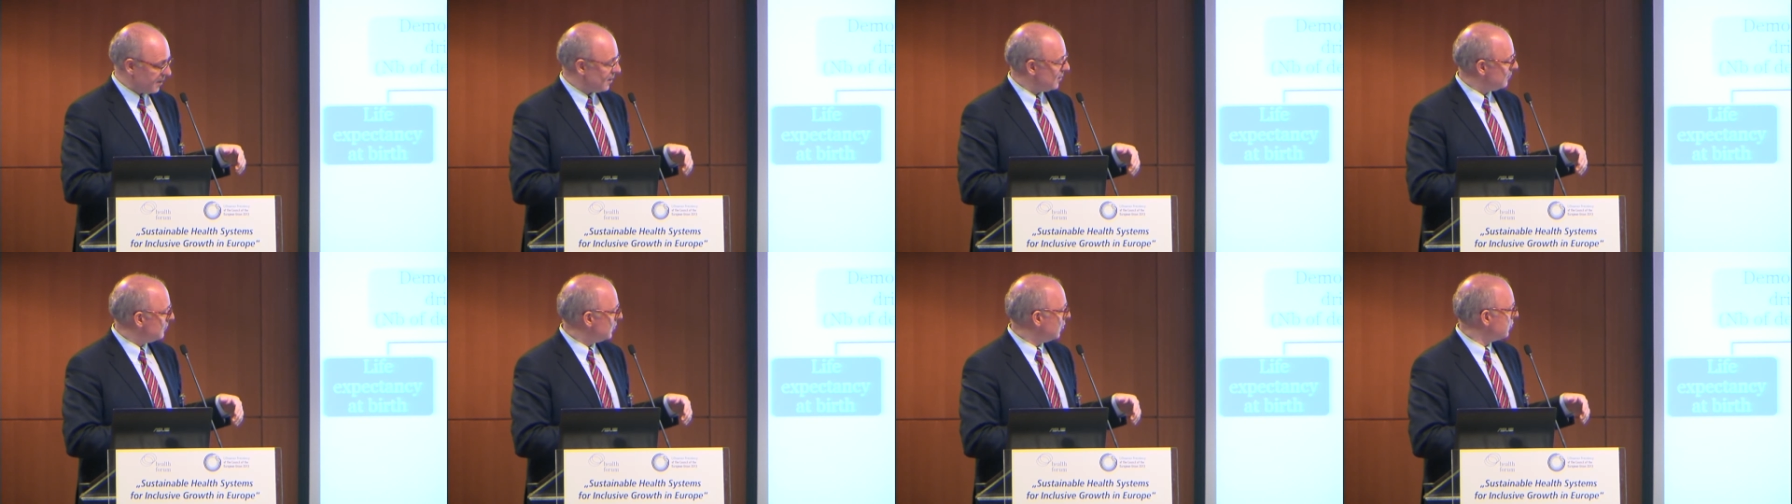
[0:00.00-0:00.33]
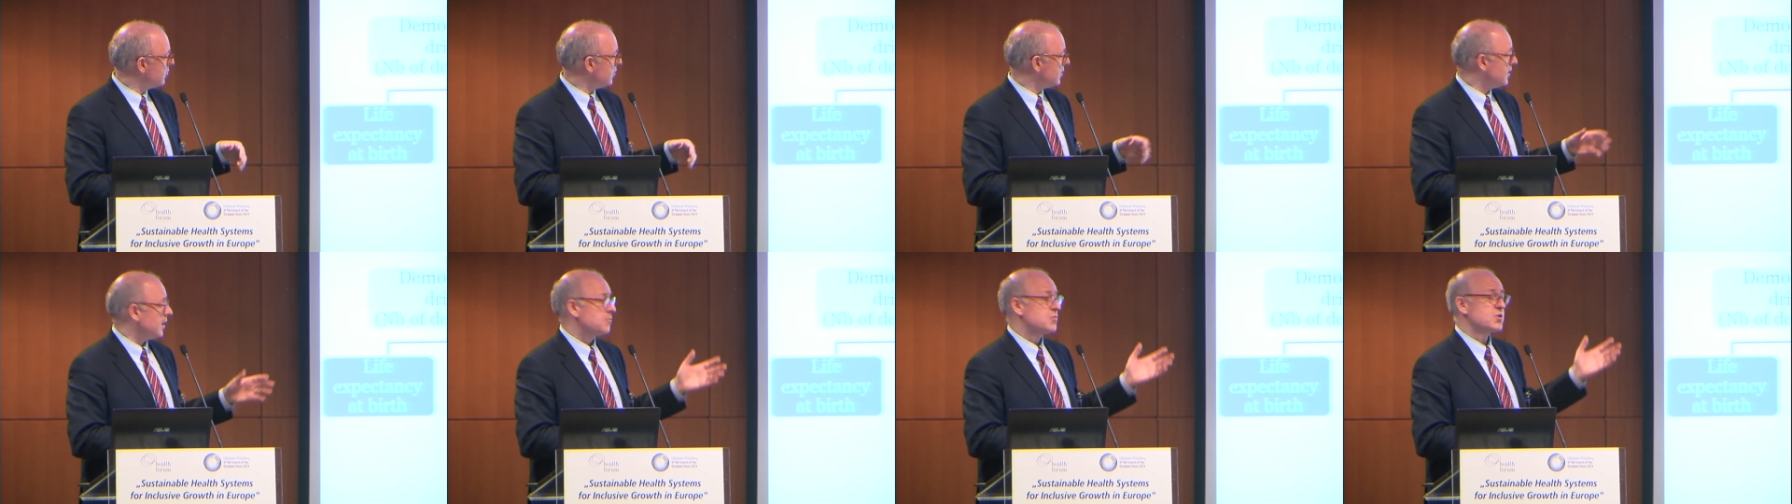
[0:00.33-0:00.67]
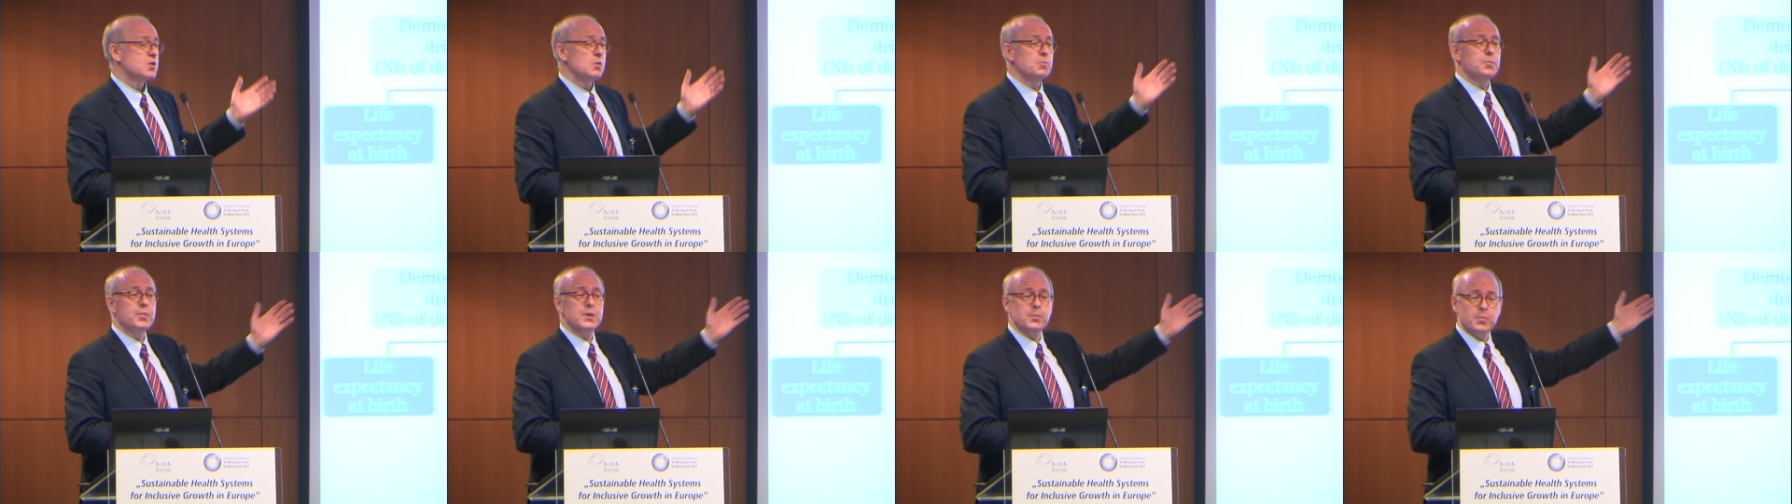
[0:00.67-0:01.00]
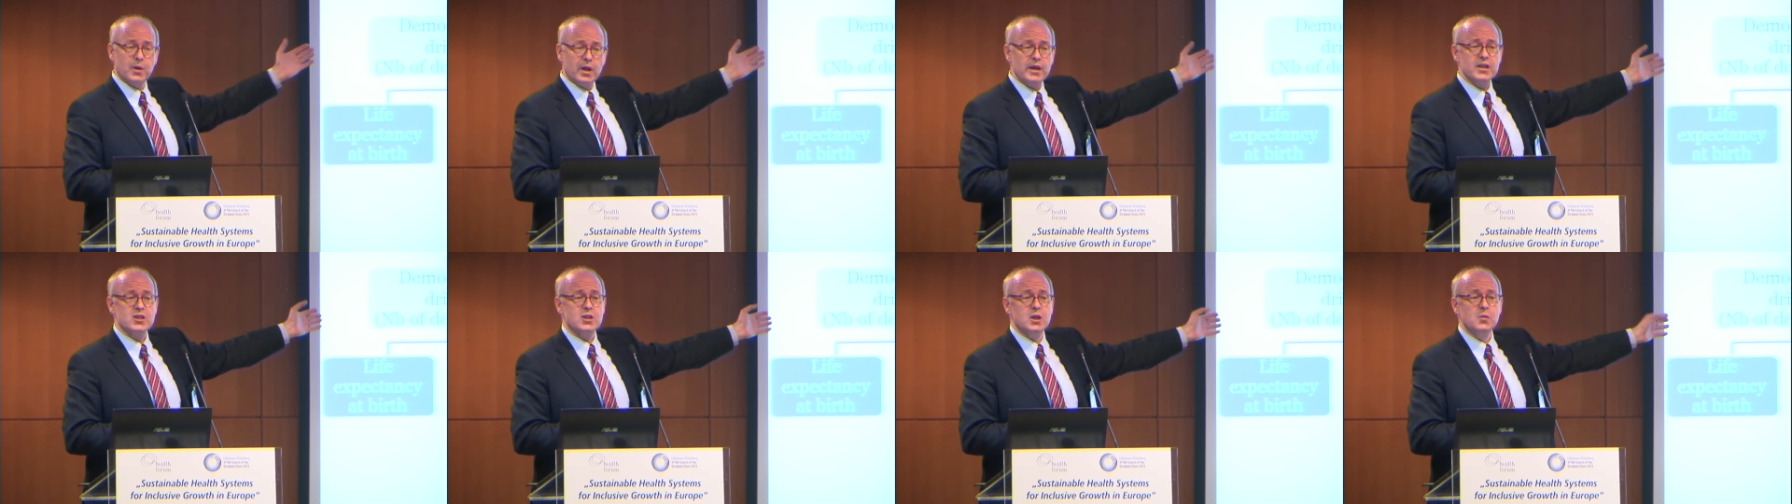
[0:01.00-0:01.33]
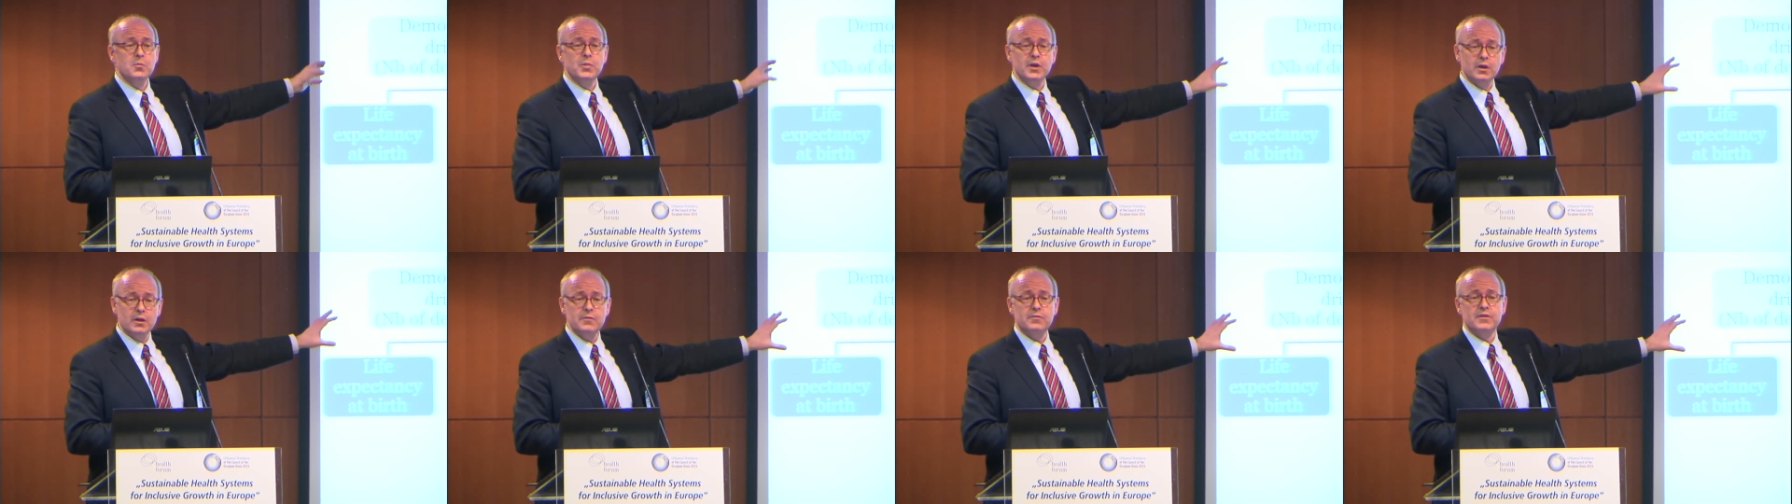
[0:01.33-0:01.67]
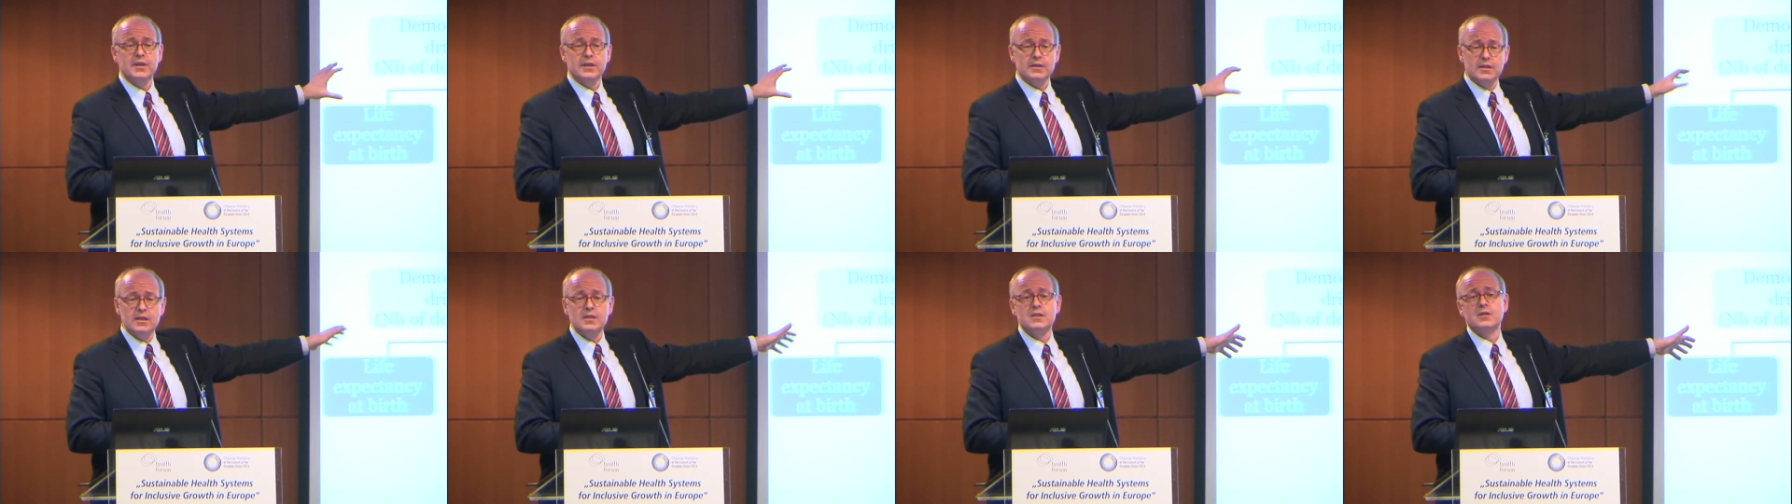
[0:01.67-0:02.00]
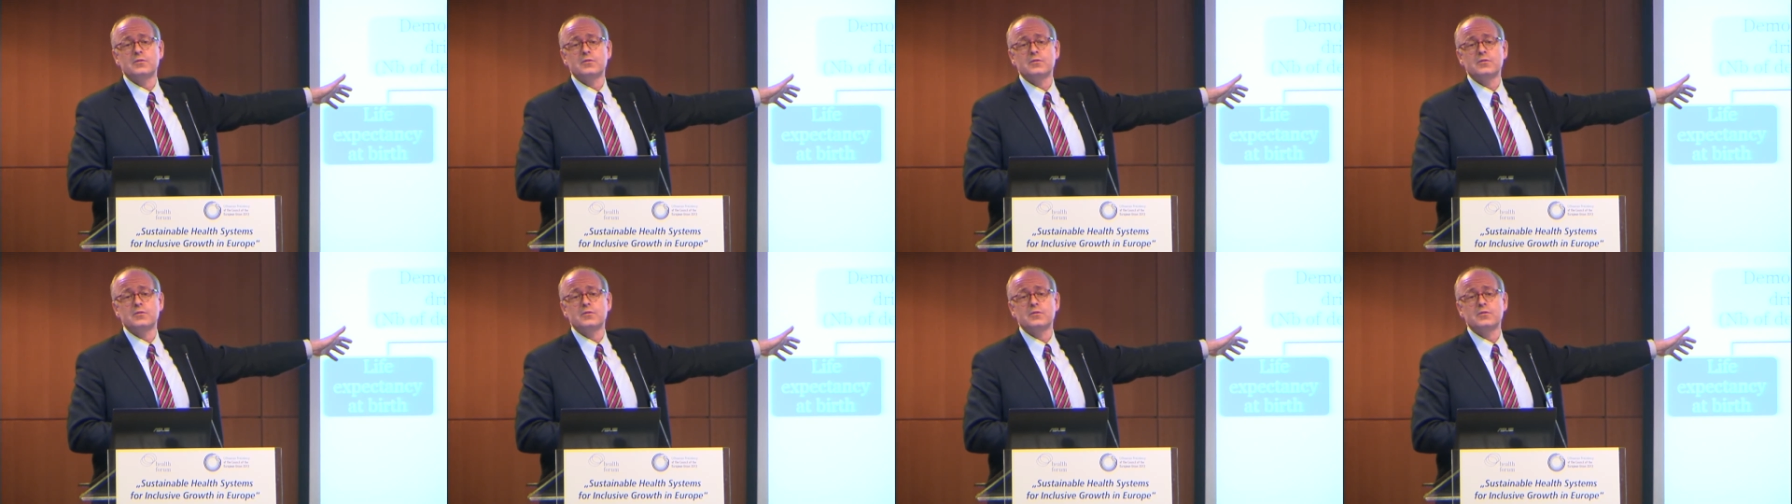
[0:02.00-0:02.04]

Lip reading: over time. Some people actually believe that this